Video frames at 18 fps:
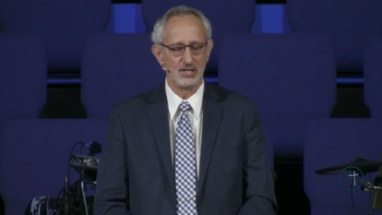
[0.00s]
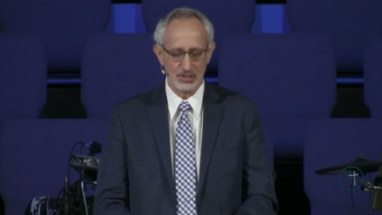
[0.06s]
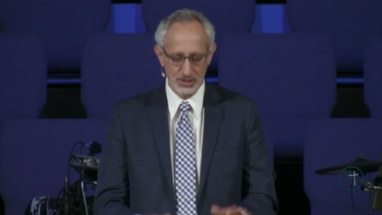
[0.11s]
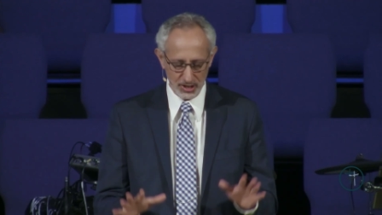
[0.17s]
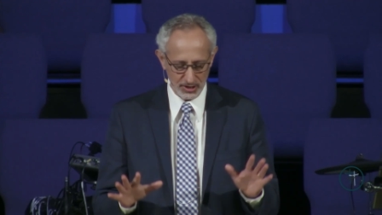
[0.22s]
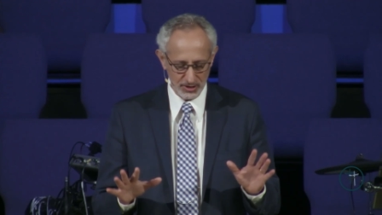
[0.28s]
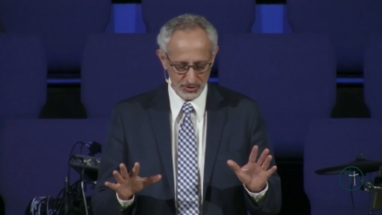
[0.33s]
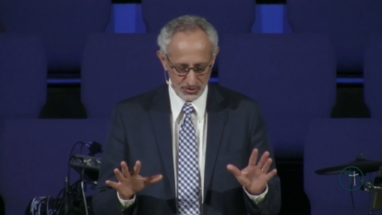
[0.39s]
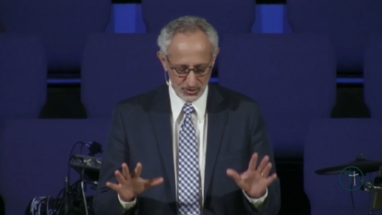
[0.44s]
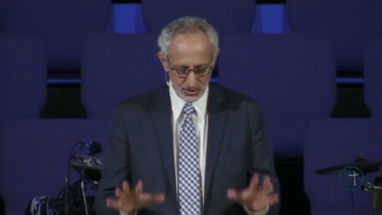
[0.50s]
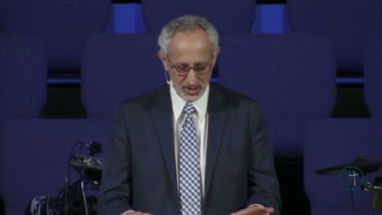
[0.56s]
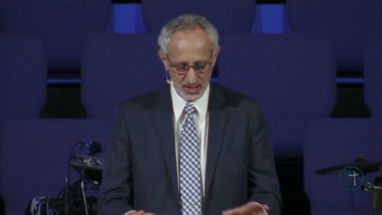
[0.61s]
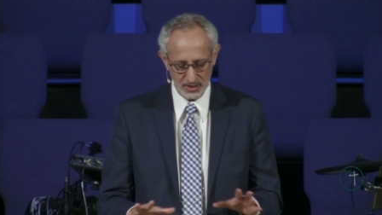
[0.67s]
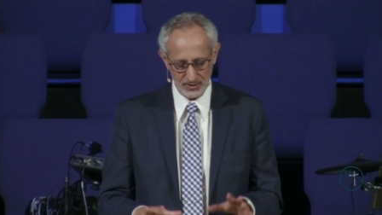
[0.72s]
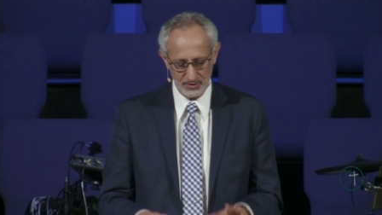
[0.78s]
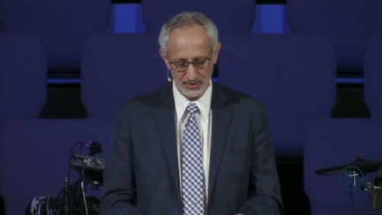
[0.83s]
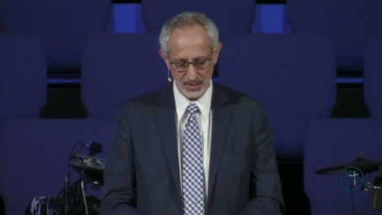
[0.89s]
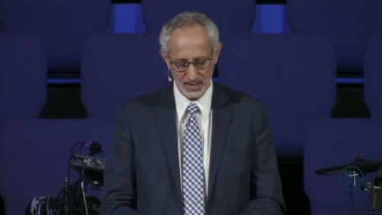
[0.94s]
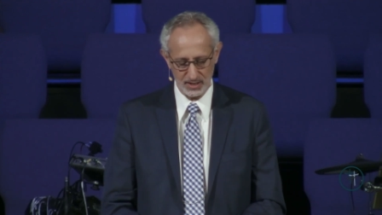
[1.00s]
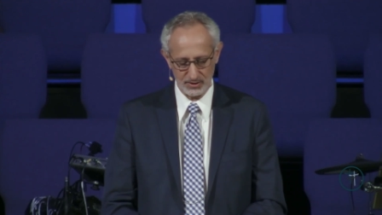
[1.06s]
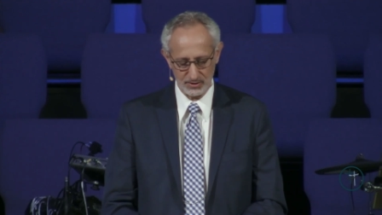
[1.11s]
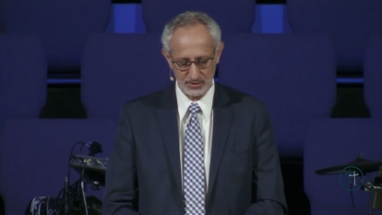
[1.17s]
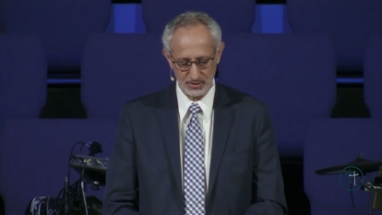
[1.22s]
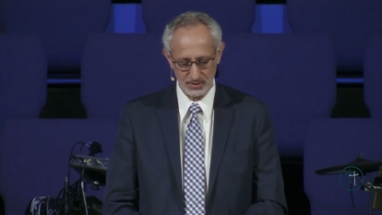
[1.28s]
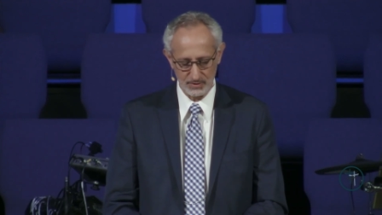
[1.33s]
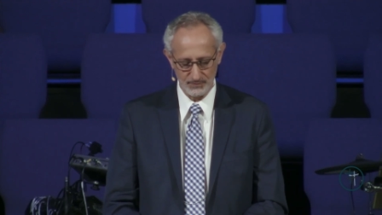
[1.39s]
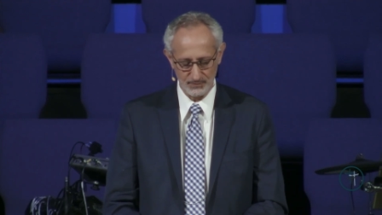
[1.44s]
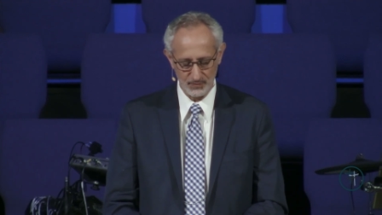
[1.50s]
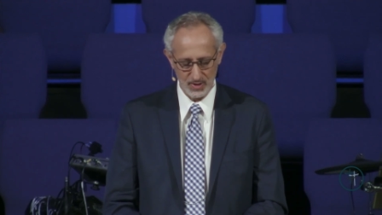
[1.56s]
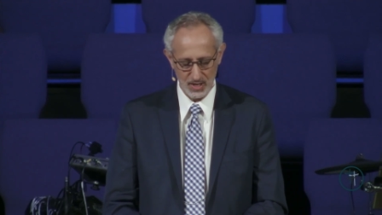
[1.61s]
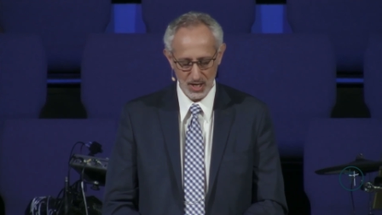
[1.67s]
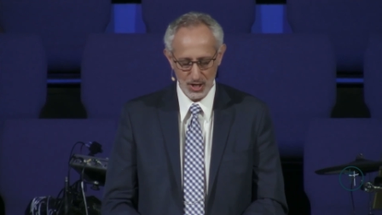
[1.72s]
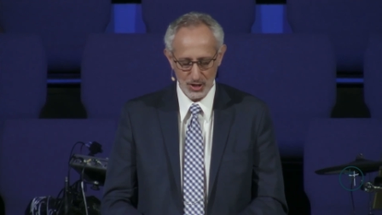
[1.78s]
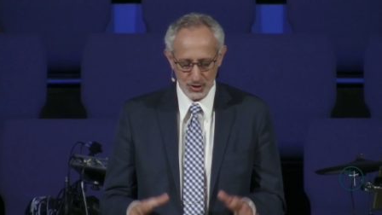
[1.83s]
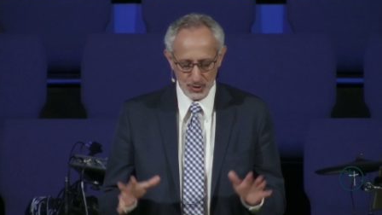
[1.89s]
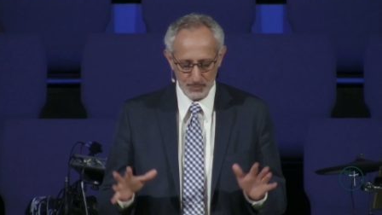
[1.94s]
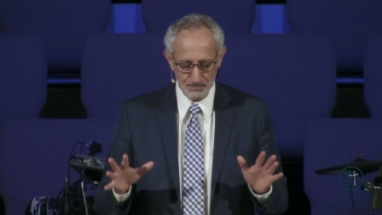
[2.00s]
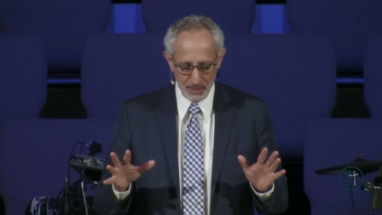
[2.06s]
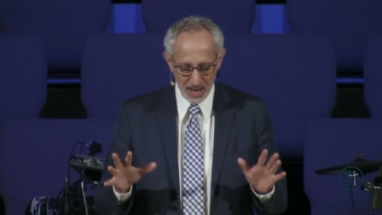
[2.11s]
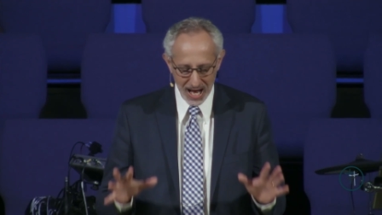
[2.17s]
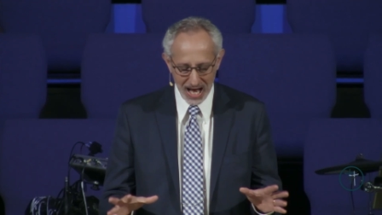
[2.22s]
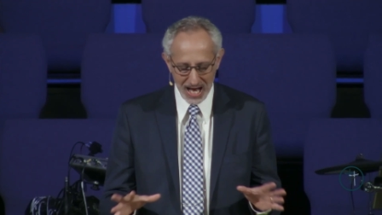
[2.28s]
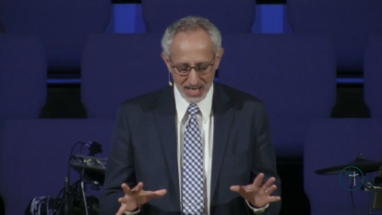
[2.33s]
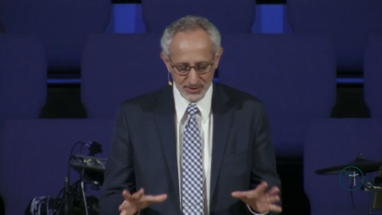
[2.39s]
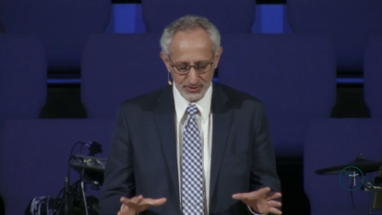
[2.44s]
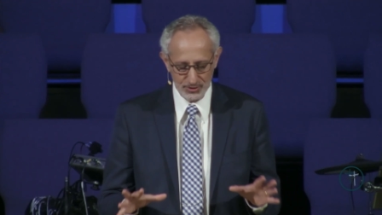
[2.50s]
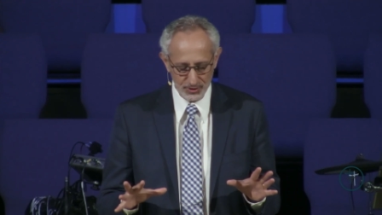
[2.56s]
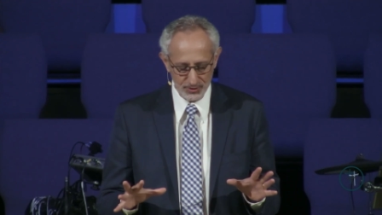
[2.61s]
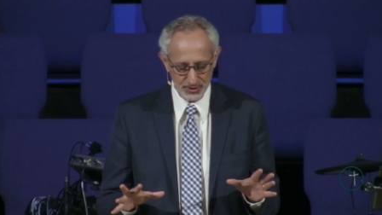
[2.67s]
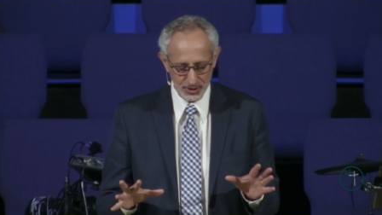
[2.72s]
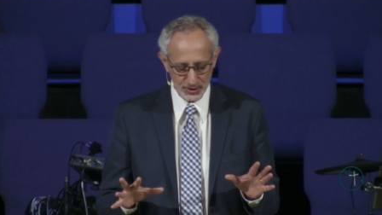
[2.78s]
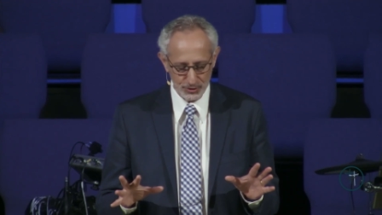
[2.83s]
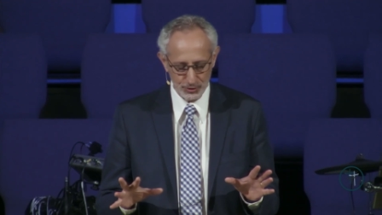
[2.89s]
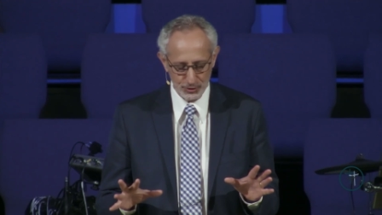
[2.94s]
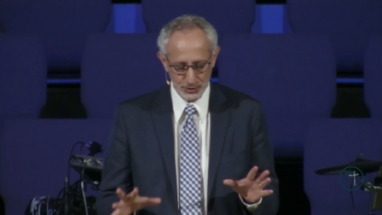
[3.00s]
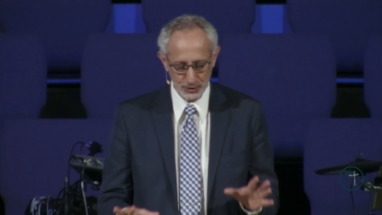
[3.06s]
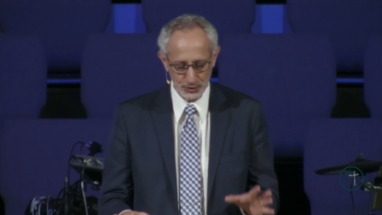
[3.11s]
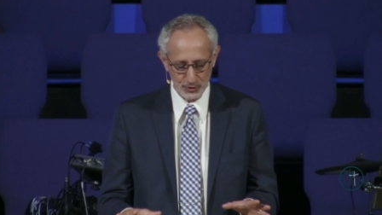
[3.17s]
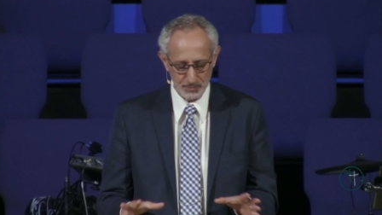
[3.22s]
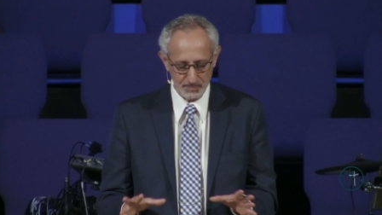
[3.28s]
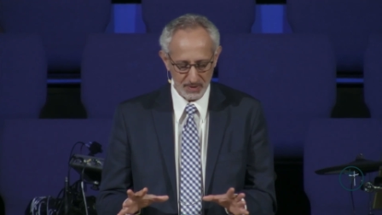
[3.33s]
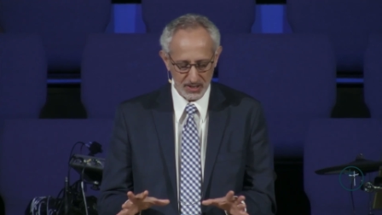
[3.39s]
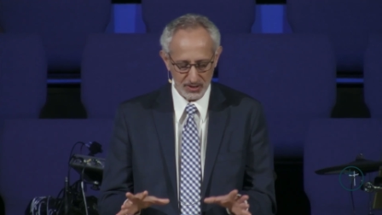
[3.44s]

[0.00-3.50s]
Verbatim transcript: to consider this, to ponder this truth,